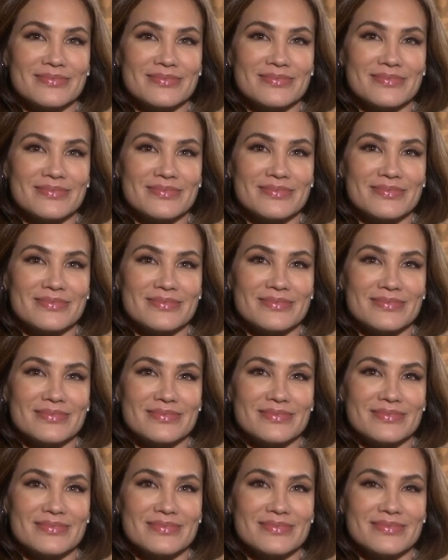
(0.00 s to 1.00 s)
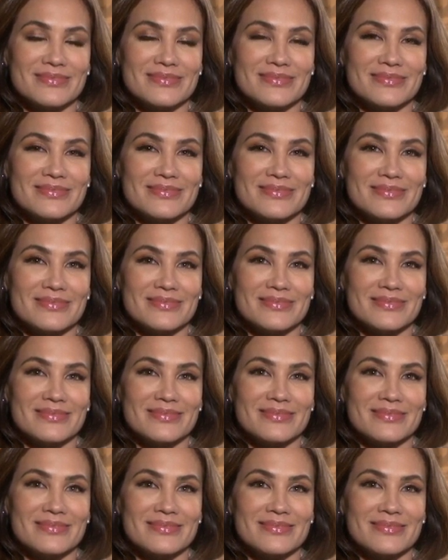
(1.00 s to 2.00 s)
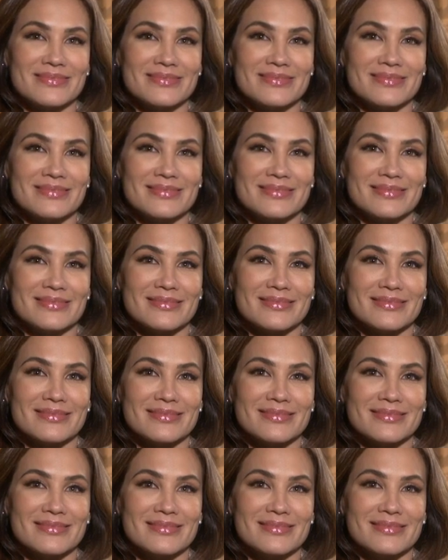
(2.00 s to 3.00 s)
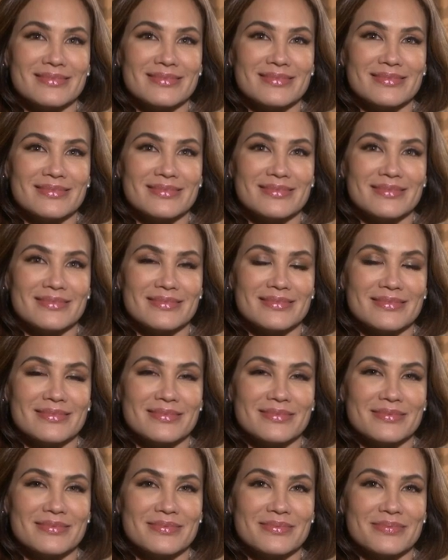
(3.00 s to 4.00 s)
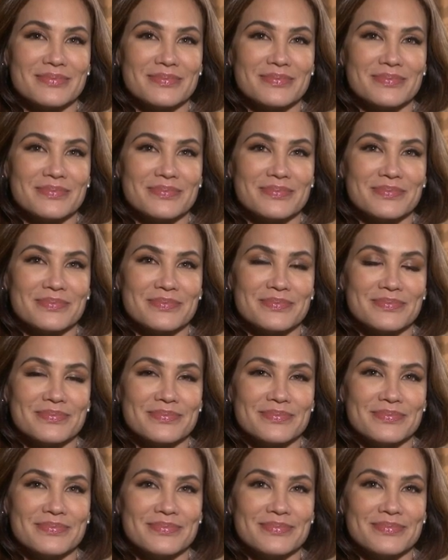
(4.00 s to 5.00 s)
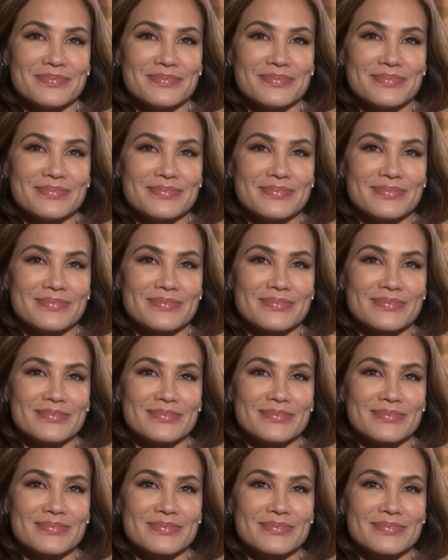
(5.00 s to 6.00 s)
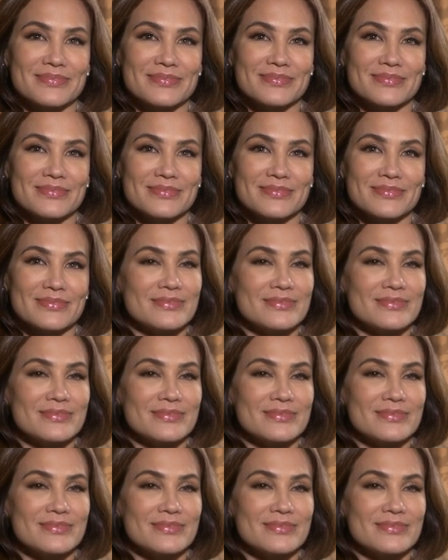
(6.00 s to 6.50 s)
(not speaking)